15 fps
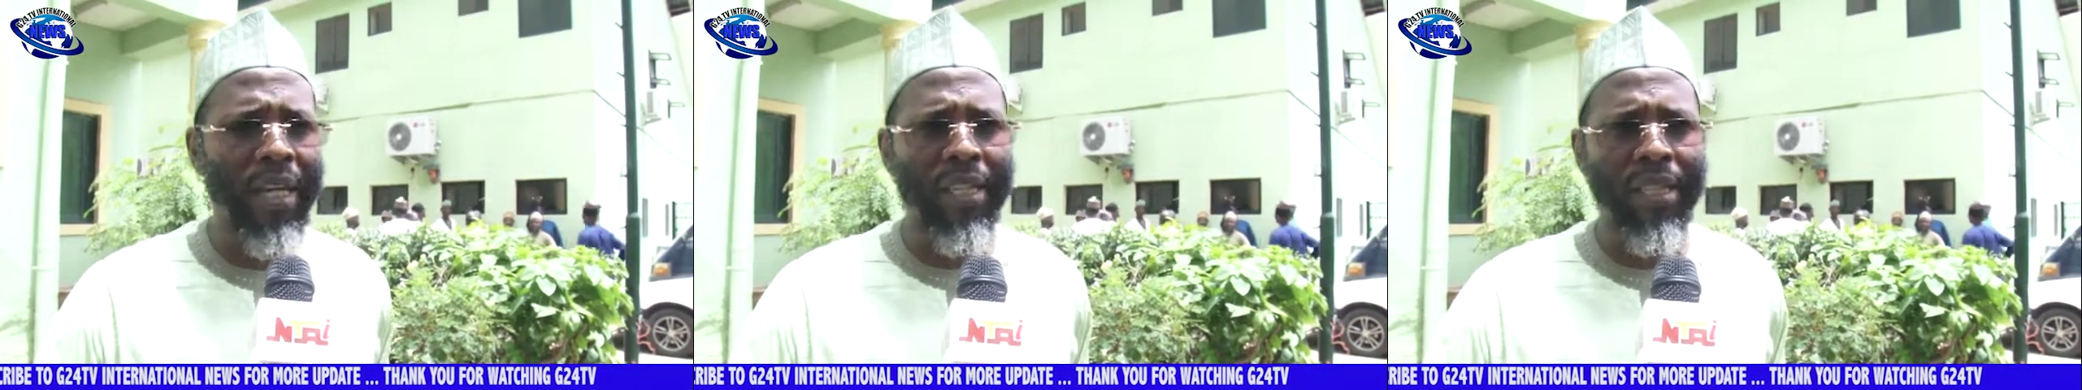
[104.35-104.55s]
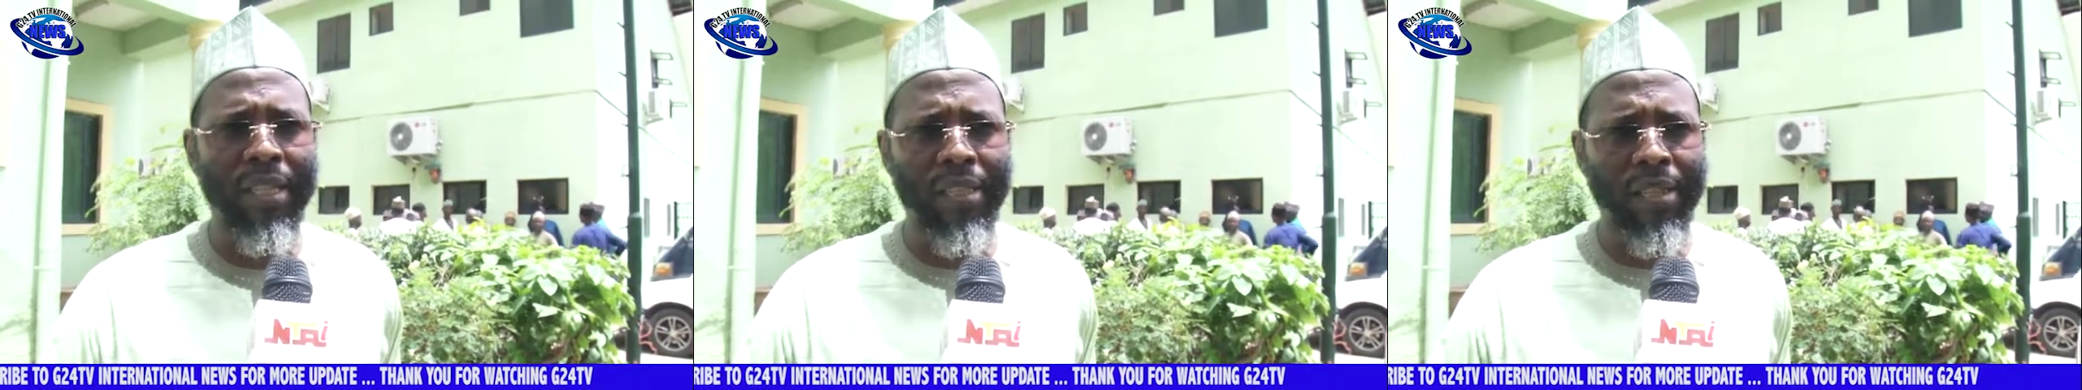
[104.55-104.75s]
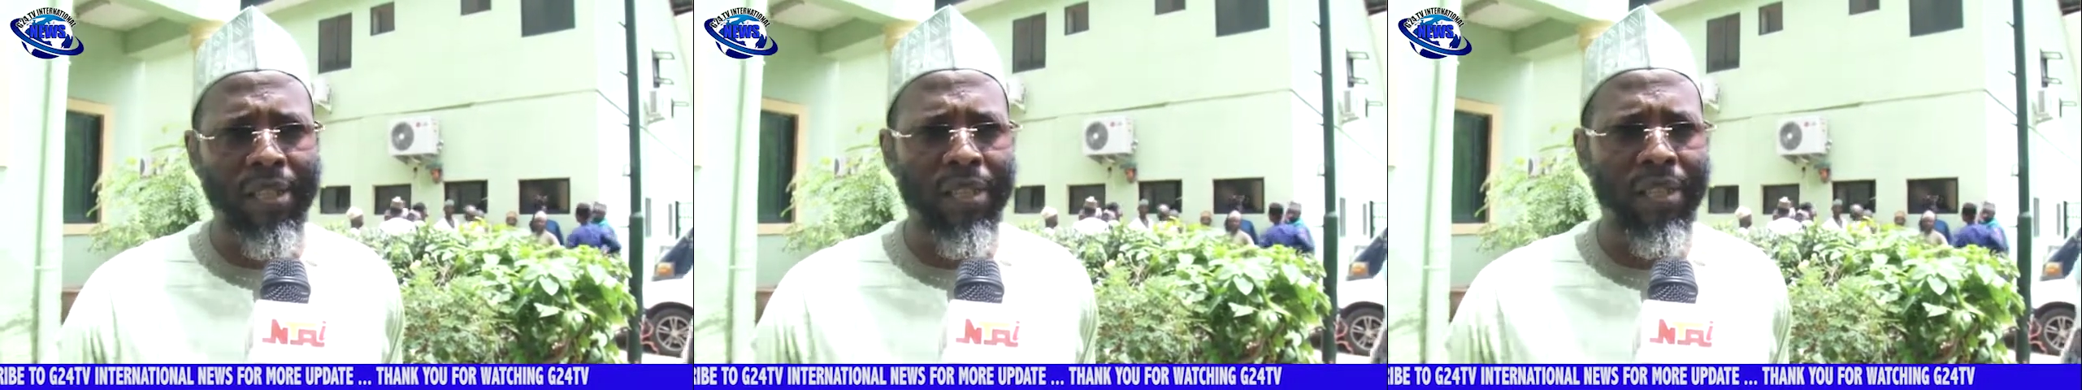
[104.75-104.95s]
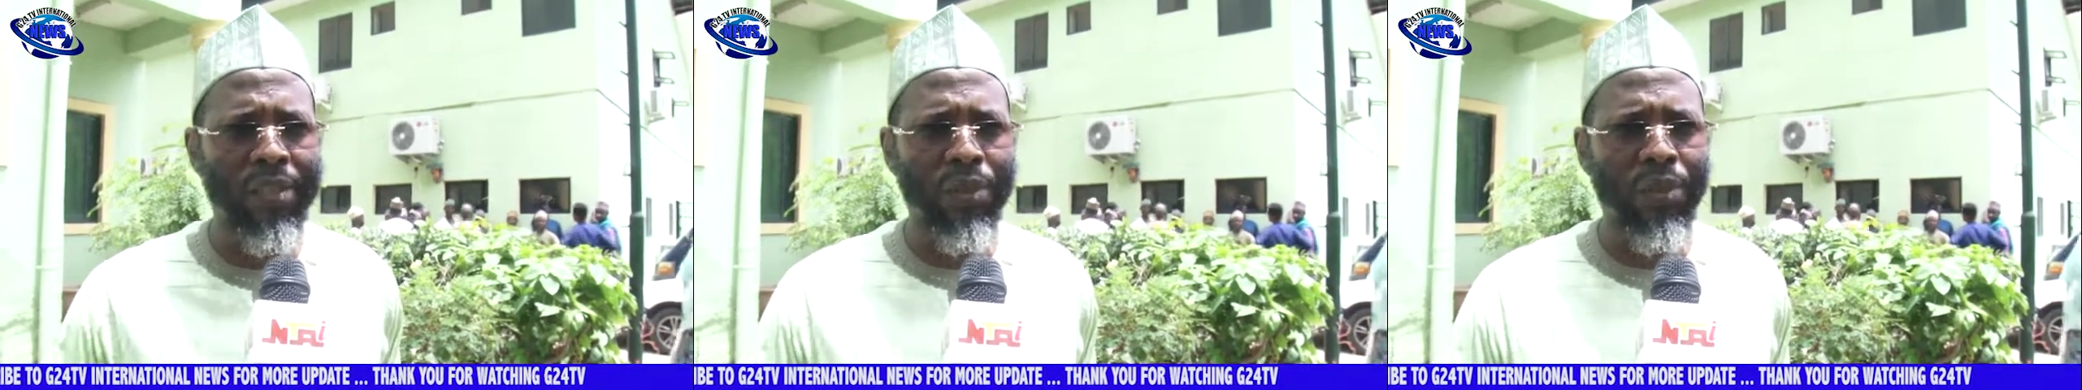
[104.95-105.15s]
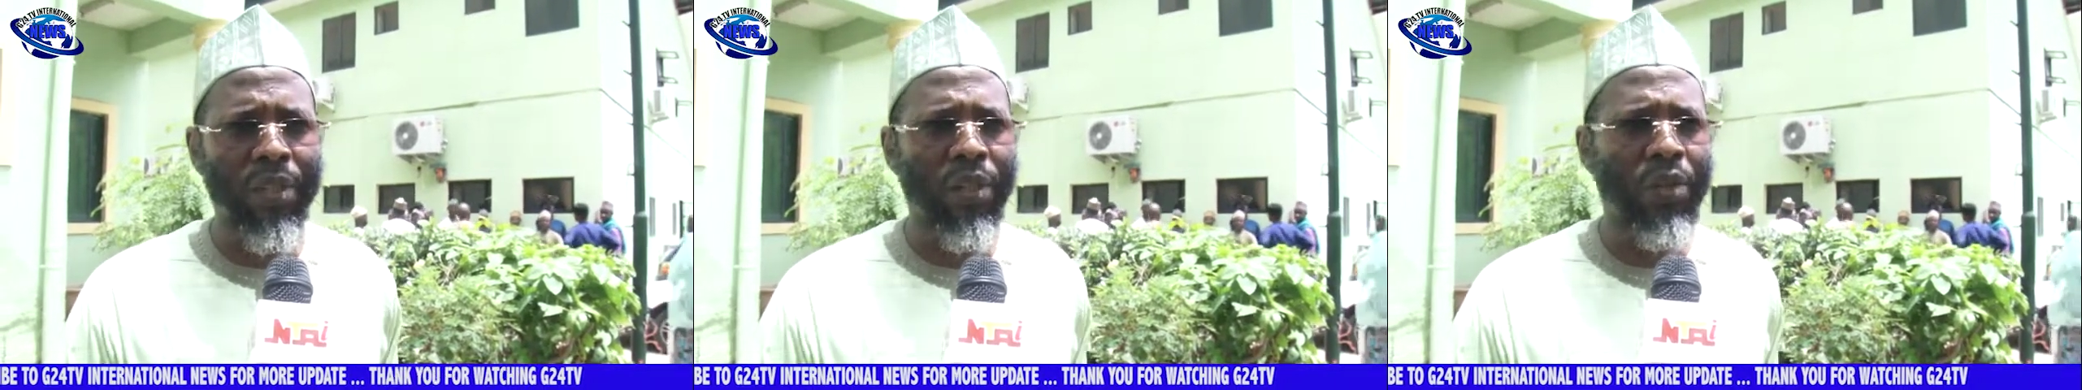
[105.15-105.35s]
and the three
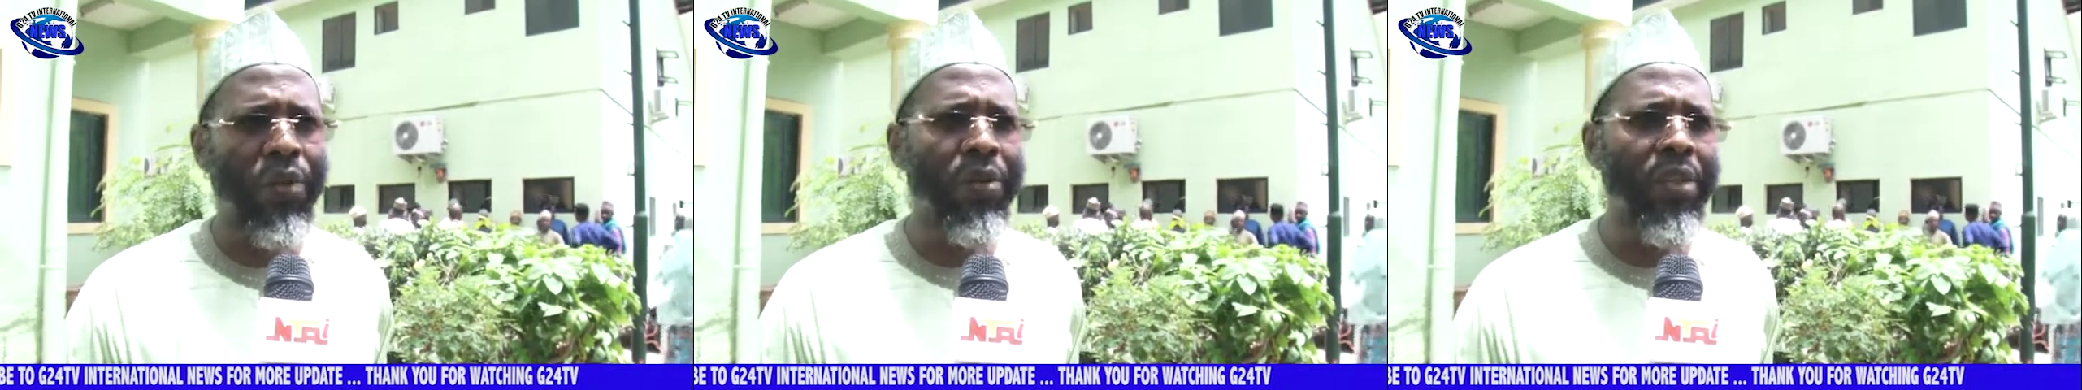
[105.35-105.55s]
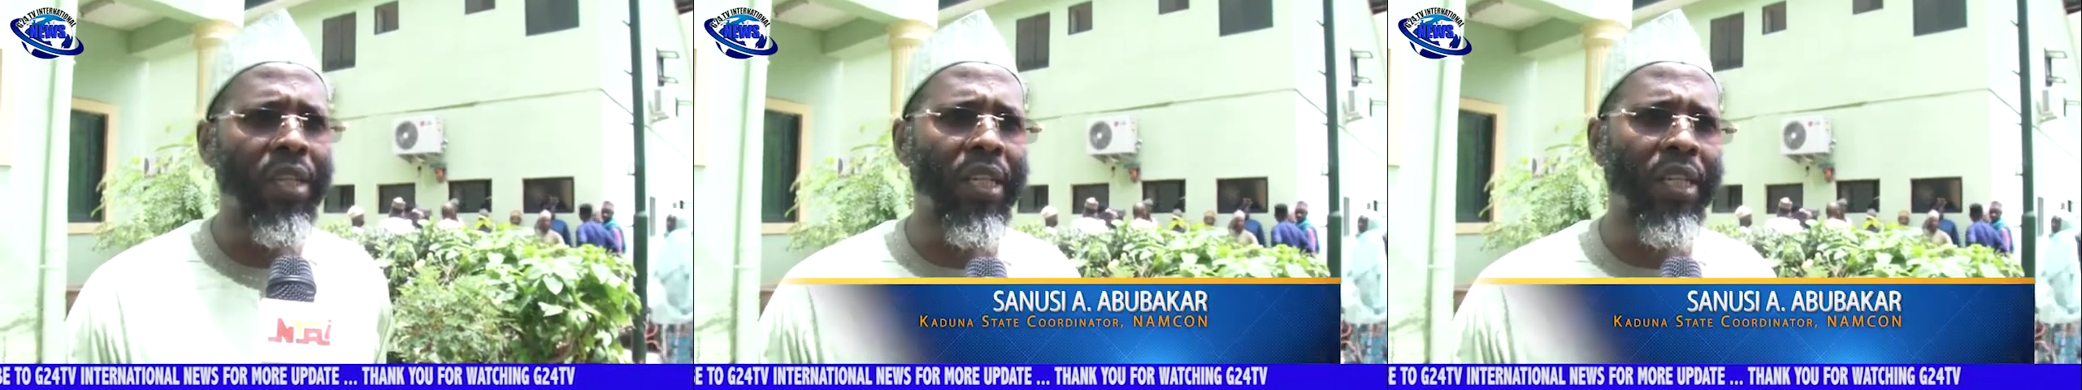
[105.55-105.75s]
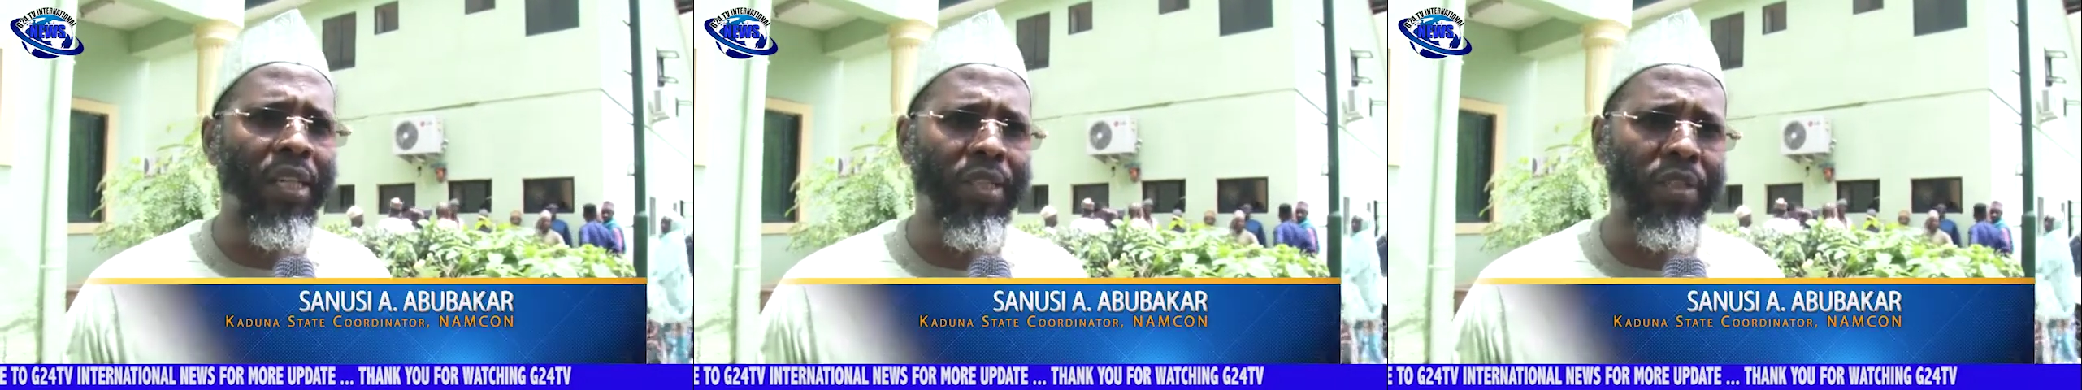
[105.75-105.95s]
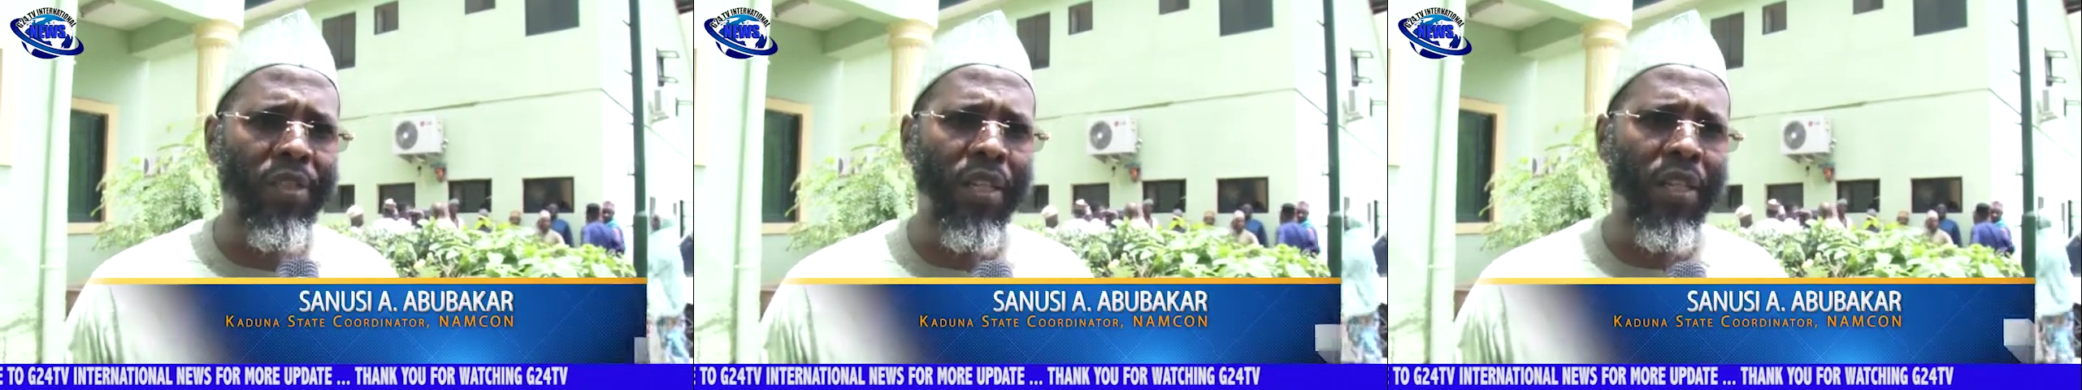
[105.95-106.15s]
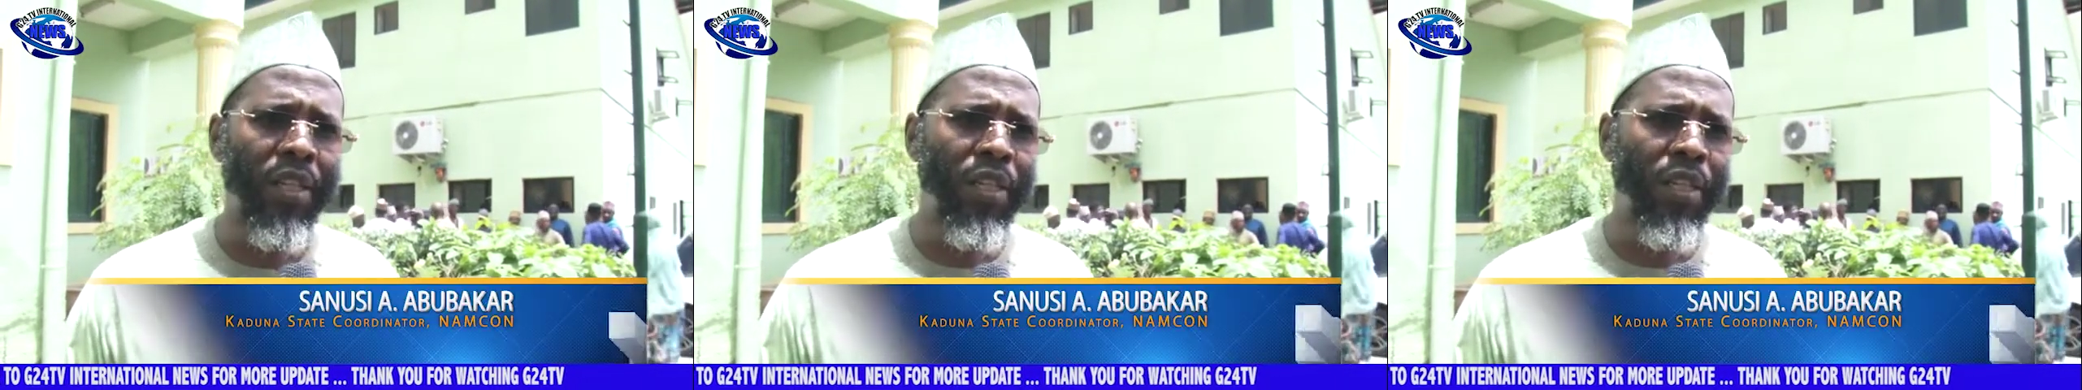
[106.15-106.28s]
zonal coordinators.